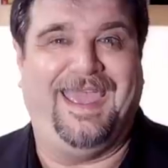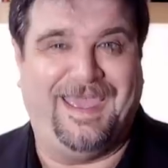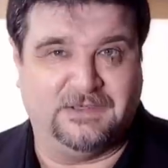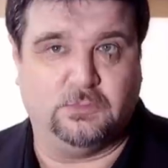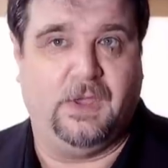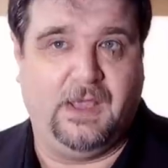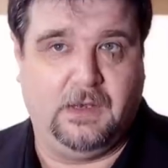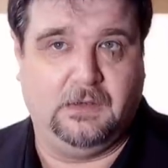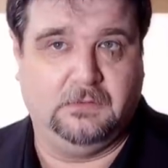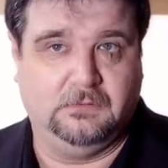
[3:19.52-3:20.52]
as
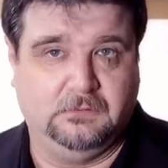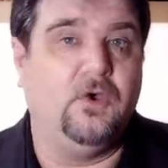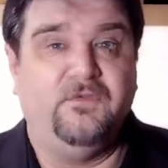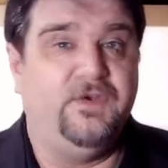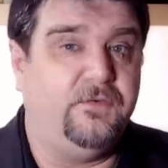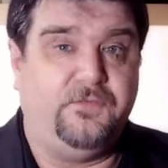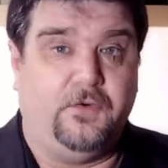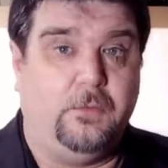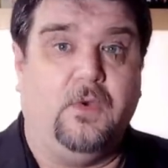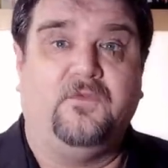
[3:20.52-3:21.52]
well. Convair
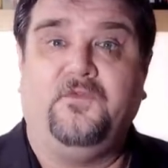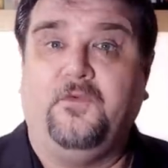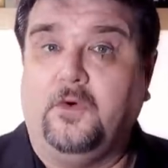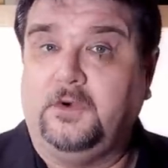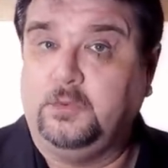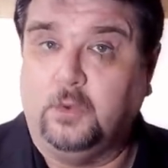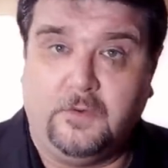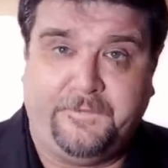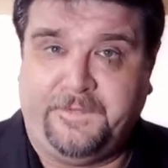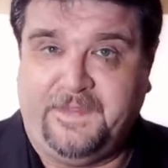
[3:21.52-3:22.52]
firm of Fort
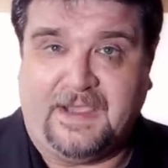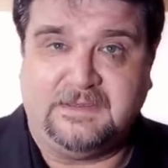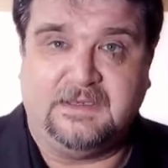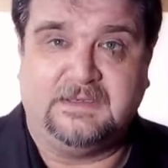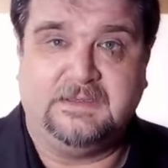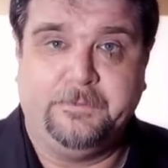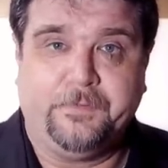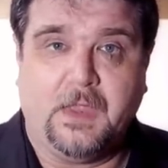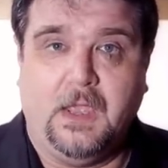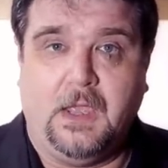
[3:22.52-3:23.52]
Worth, Texas,
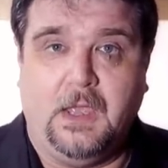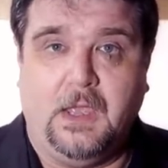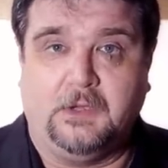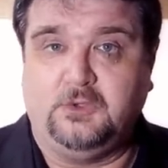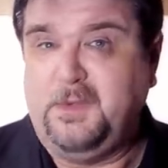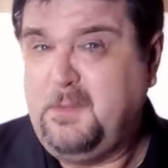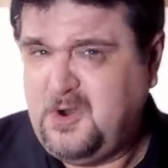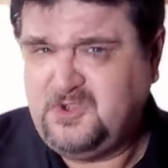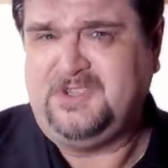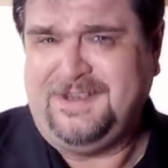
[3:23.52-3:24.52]
to be
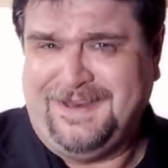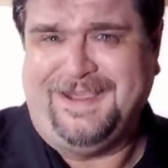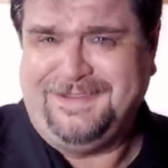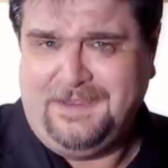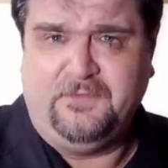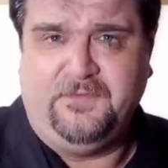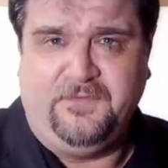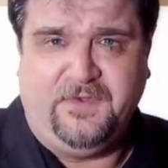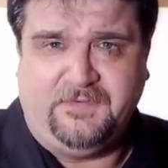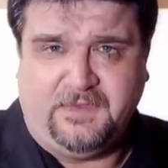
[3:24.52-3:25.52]
merged in
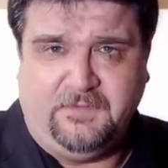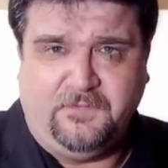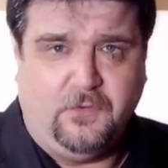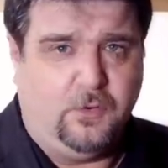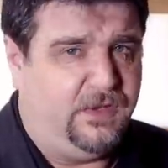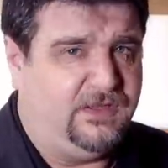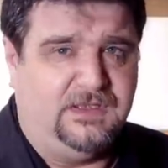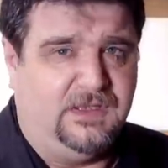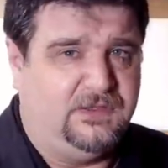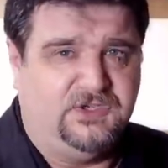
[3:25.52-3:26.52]
1954
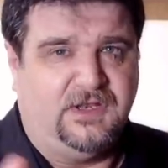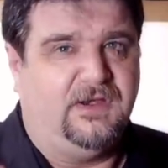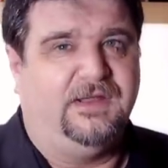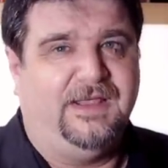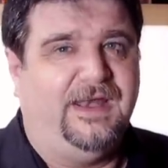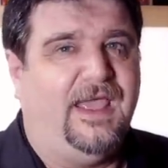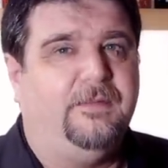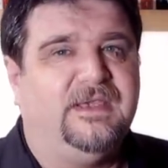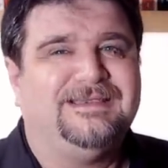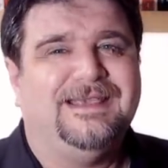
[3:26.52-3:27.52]
with General
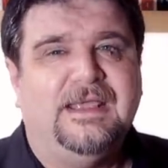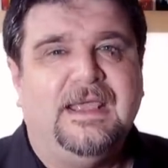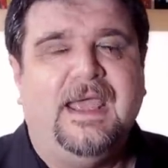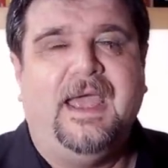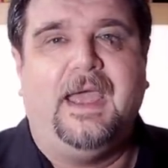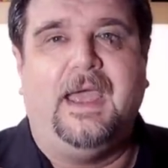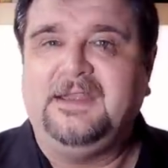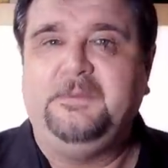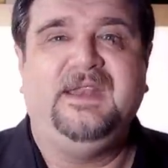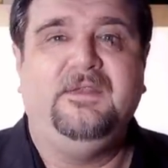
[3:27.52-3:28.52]
Dynamics,
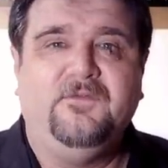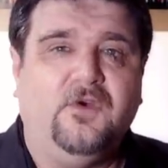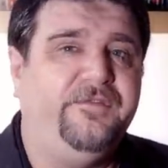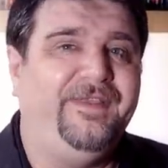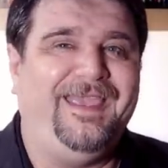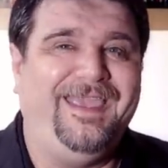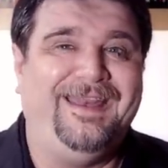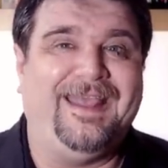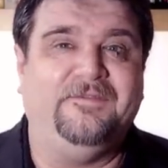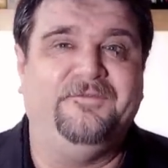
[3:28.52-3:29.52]
had been involved
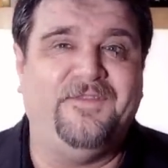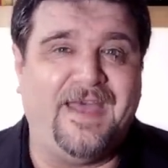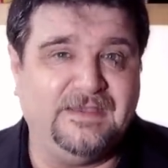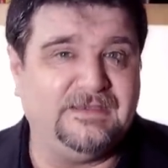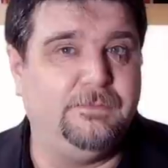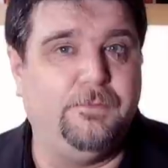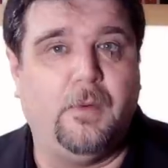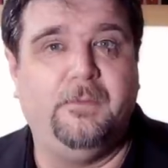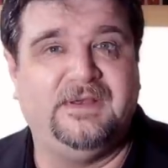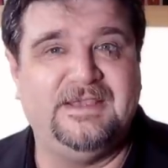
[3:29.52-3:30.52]
in advanced
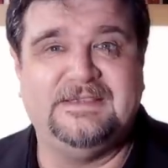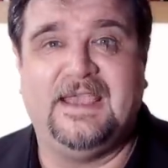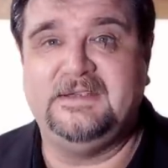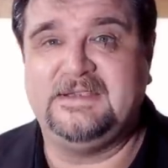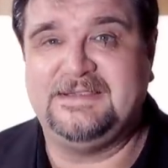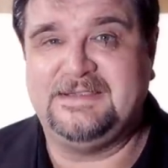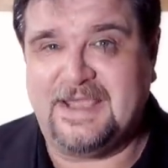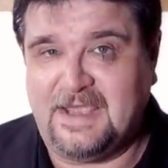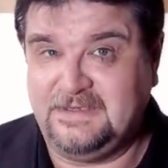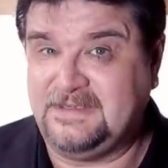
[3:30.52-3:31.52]
bomber design
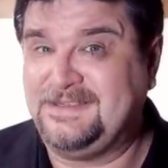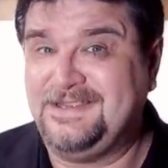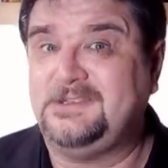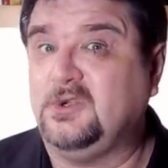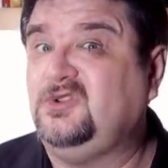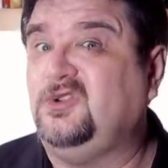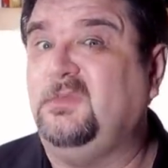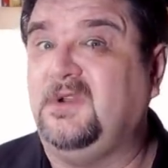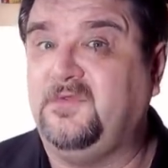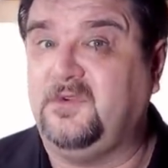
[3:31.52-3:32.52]
studies since
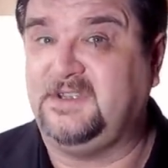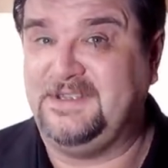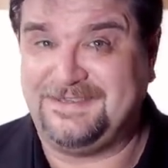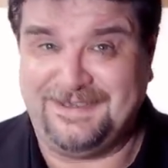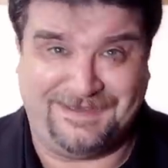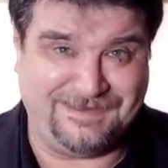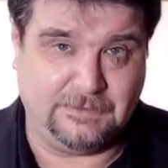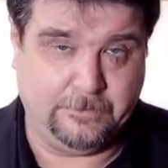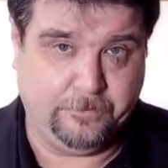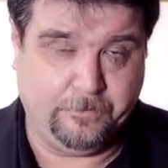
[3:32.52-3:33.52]
October 46.